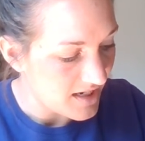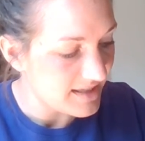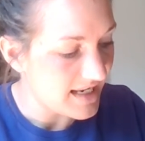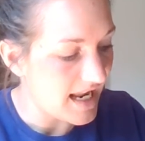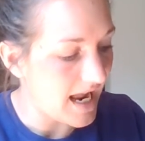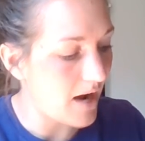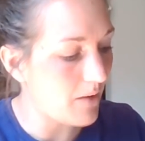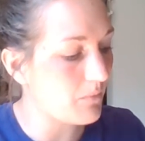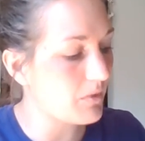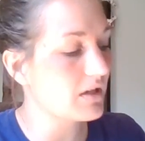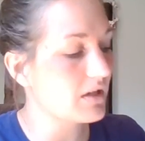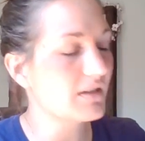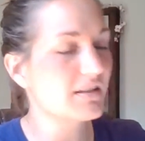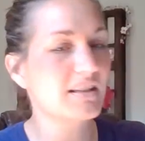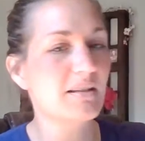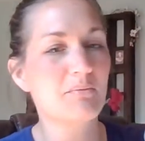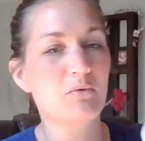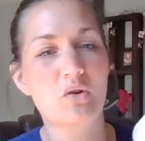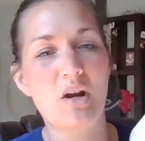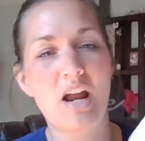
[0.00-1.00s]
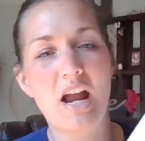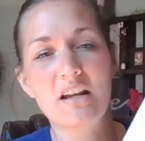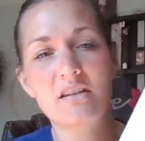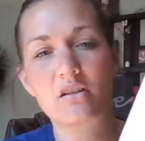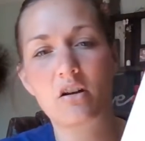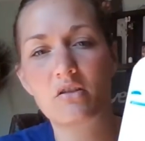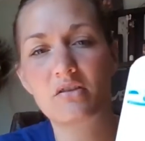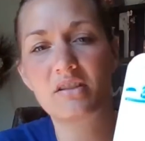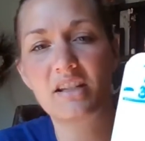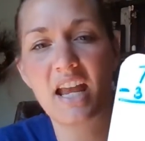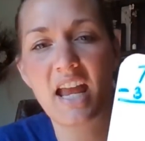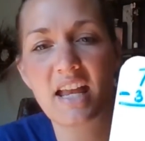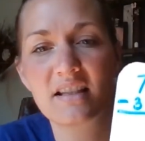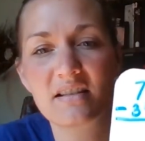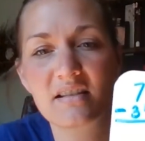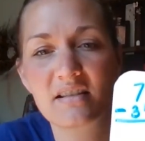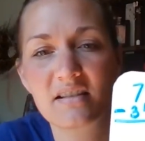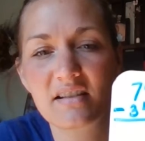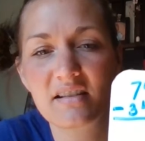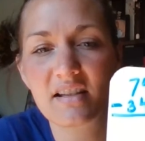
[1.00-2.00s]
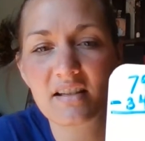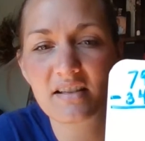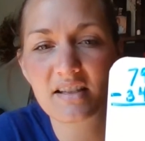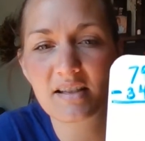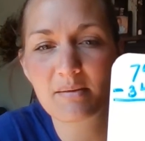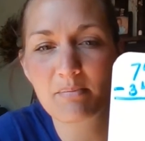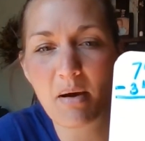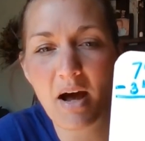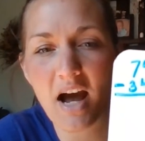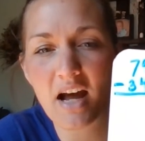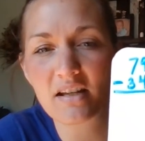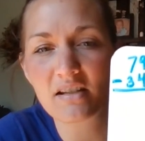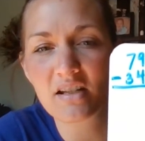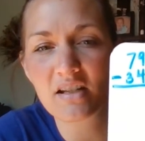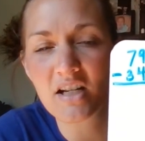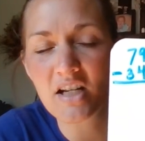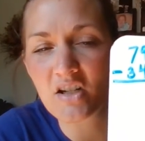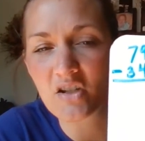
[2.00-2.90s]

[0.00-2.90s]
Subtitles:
Now we're going to subtract our tens spot.